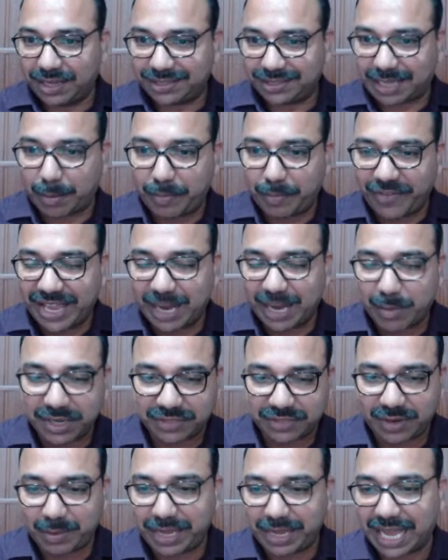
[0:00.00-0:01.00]
Some
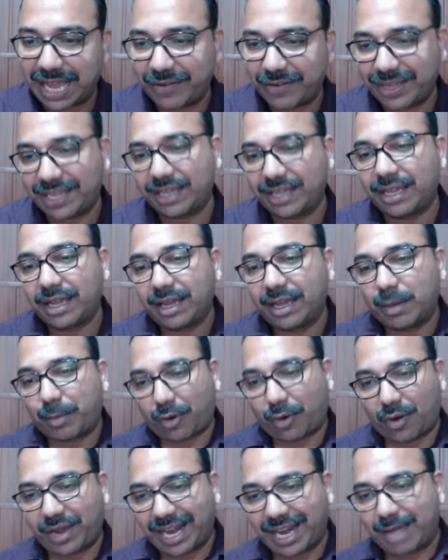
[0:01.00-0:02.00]
variables will be having
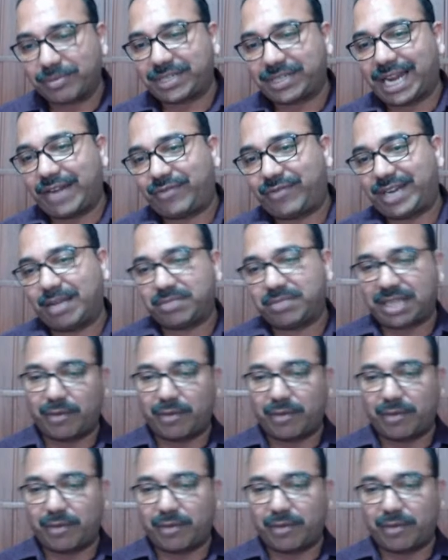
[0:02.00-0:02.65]
programs lifetime,